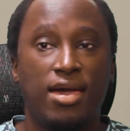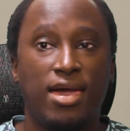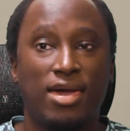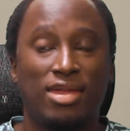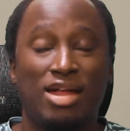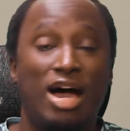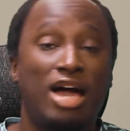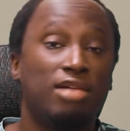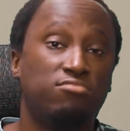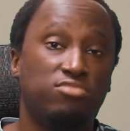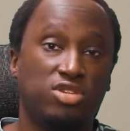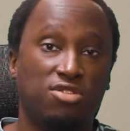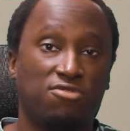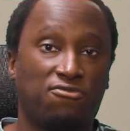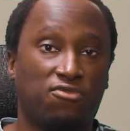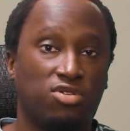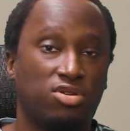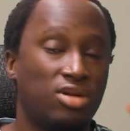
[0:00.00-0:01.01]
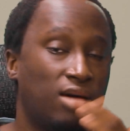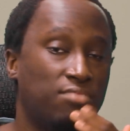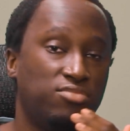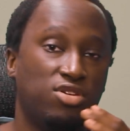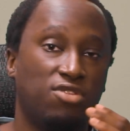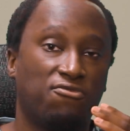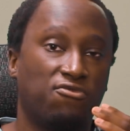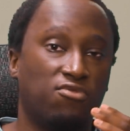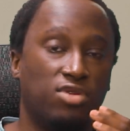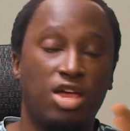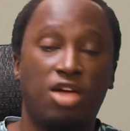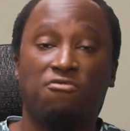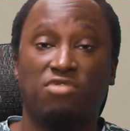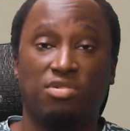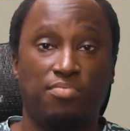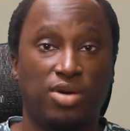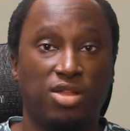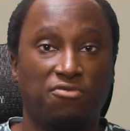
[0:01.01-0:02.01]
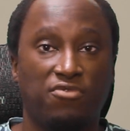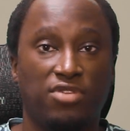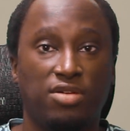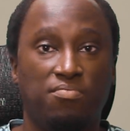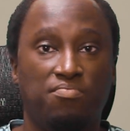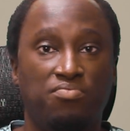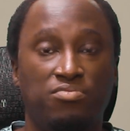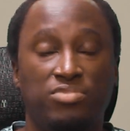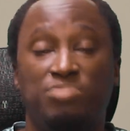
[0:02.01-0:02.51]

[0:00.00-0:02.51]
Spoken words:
and I'm here for it. I'm here for every bit of it.